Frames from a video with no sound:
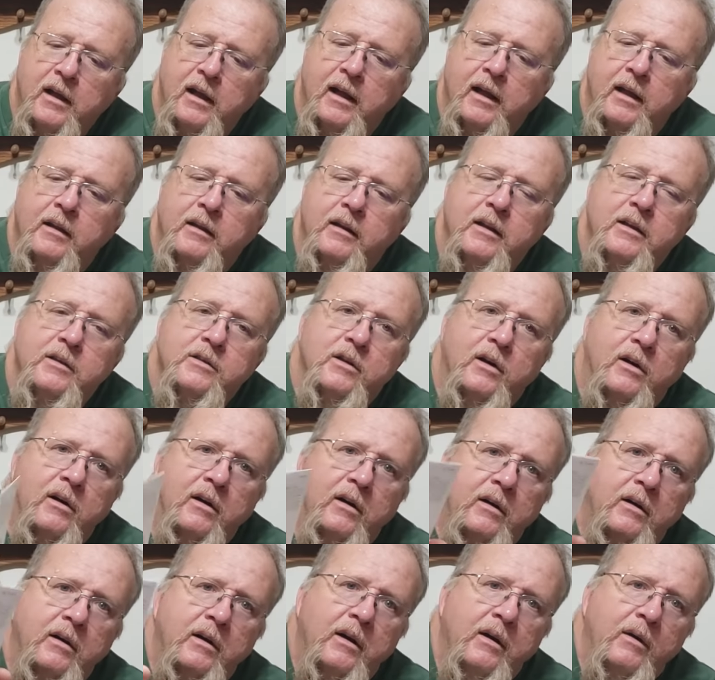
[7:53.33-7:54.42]
And these
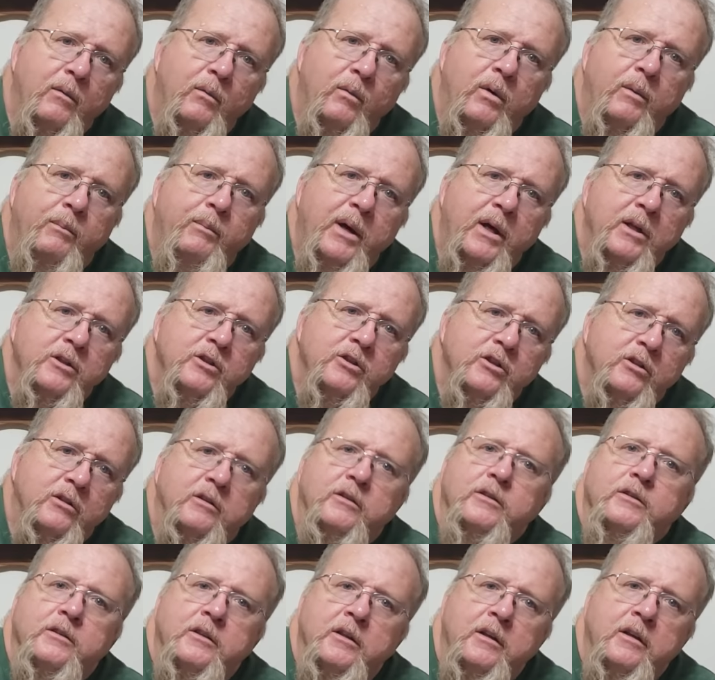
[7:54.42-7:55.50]
are
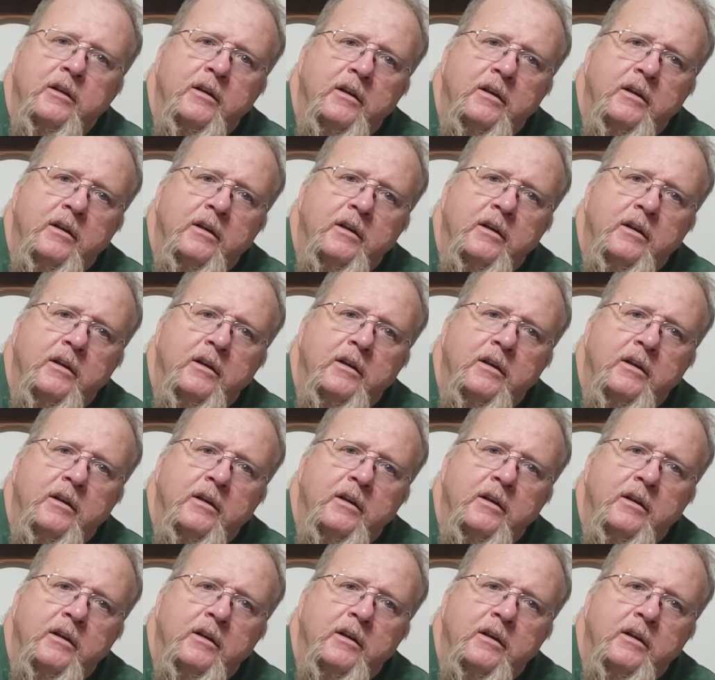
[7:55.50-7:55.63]
Rapunzels.